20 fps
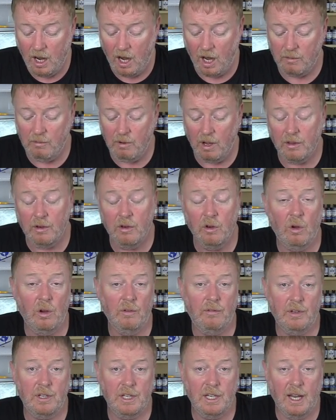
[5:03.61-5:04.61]
I'd rather not
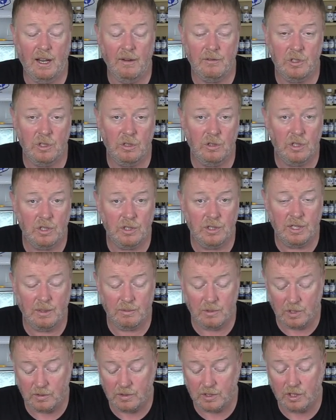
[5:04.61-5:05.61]
if I didn't have to because
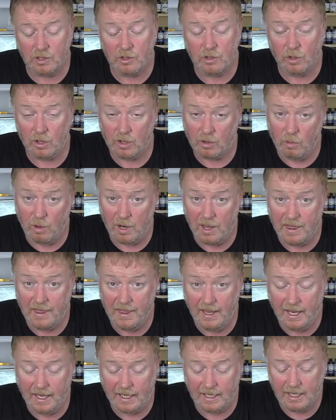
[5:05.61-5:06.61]
sometimes it can dry quite
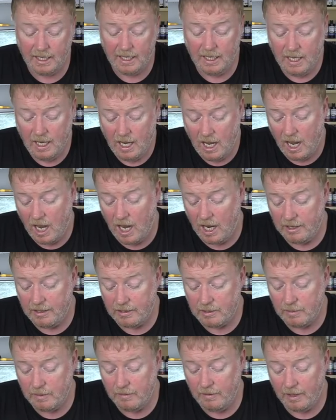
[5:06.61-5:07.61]
thick. Uh, you
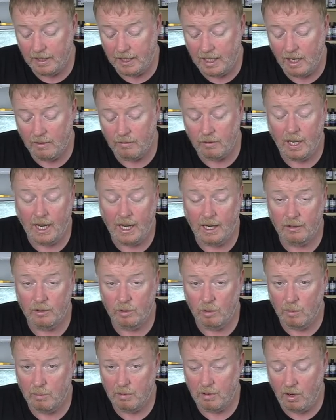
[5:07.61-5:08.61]
have to be very careful how
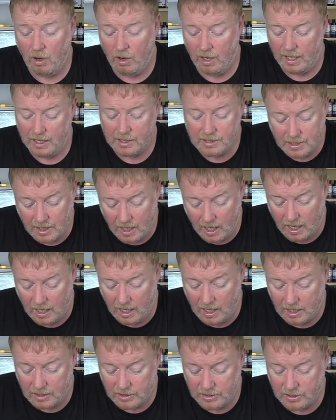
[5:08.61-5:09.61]
you apply it.
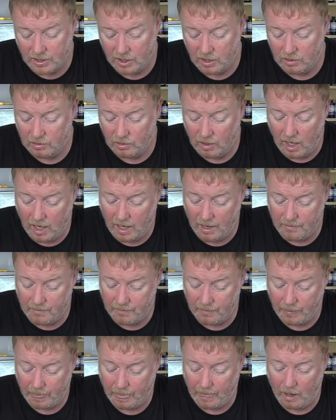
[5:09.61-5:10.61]
Uh, so
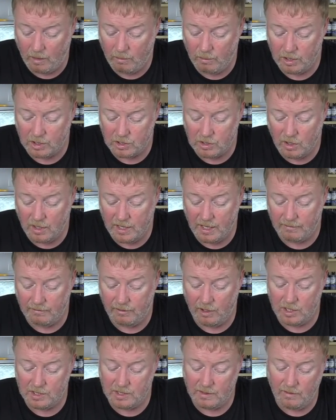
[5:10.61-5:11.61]
um, I want to try that
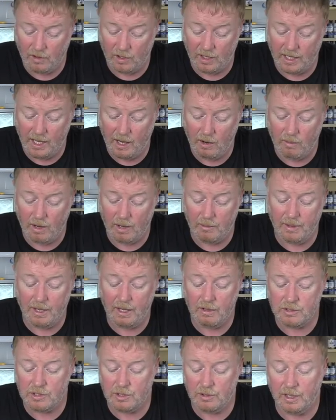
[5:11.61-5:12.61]
first. If I can get away
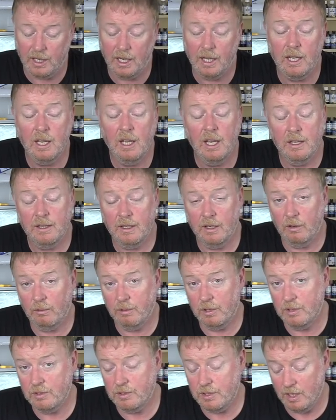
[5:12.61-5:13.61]
without doing it, then I'll
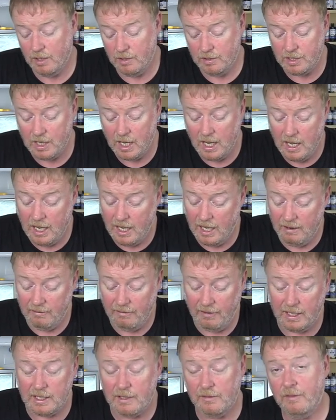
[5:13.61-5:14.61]
use those. And in
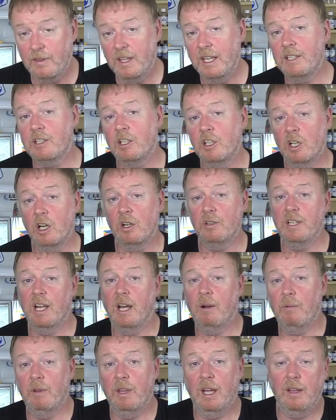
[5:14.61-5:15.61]
fact, if these can go
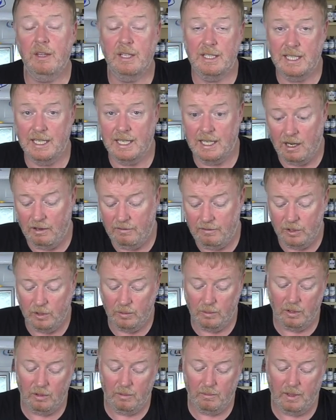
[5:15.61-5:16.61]
down without the decal
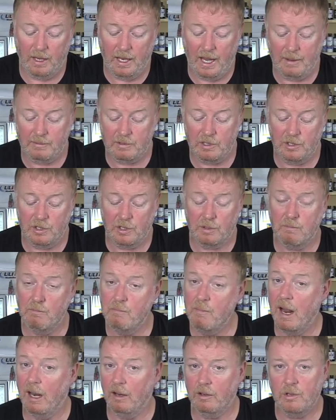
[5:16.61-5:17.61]
film, they'll absolutely just
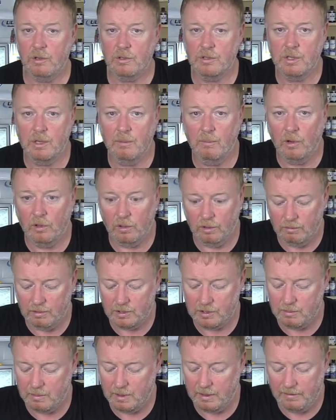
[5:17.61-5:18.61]
melt onto the model,
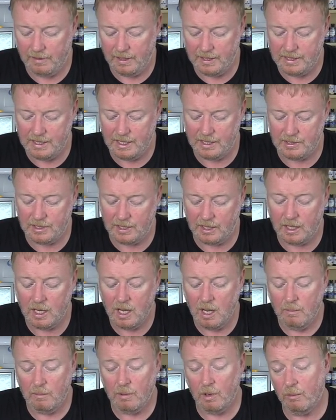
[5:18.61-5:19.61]
which would be fantastic.
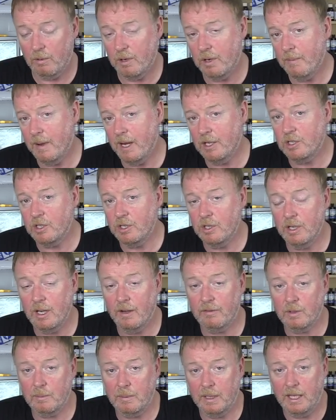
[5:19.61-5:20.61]
But I would imagine you'd
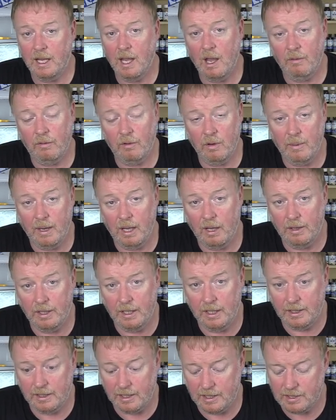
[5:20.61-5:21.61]
have to be careful about
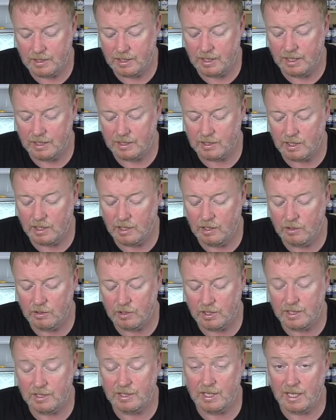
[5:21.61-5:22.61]
the the, the,
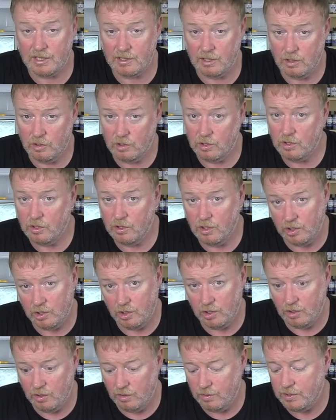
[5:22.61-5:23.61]
solu- the set solution that
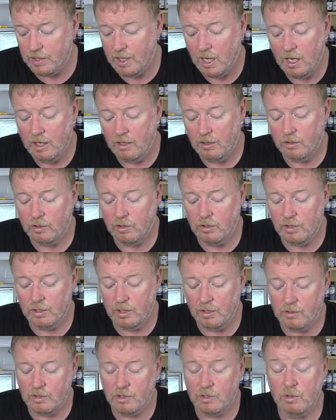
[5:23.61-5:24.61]
you use. You couldn't
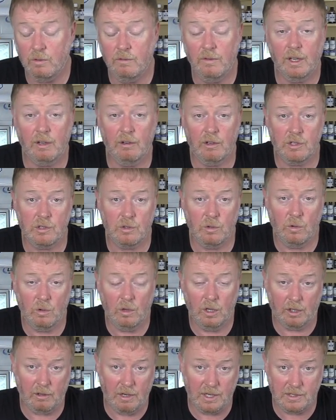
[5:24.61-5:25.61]
use a too vigorous
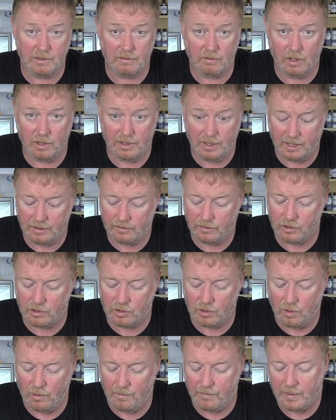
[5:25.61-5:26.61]
or aggressive one, that's for
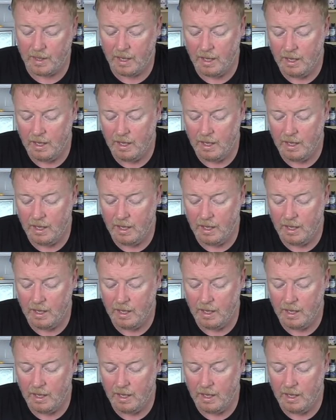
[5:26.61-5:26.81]
sure.